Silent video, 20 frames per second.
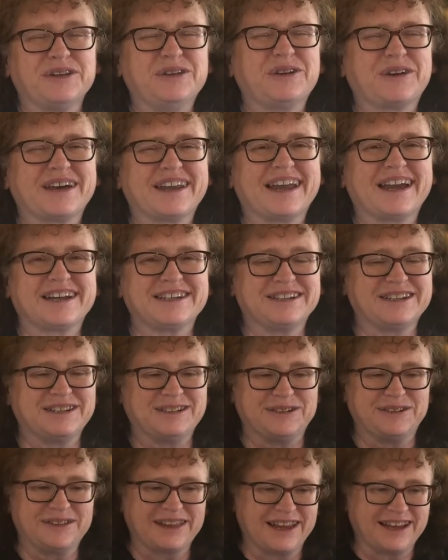You can actually
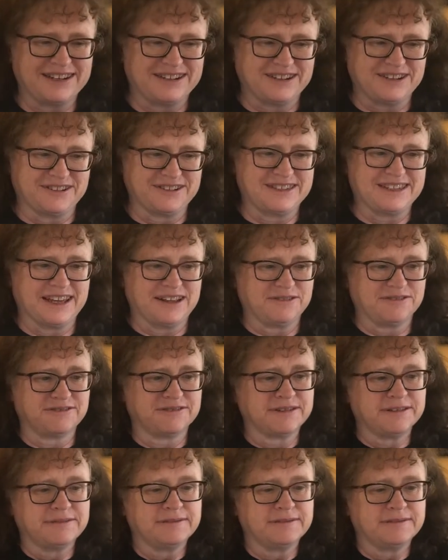do that yourself.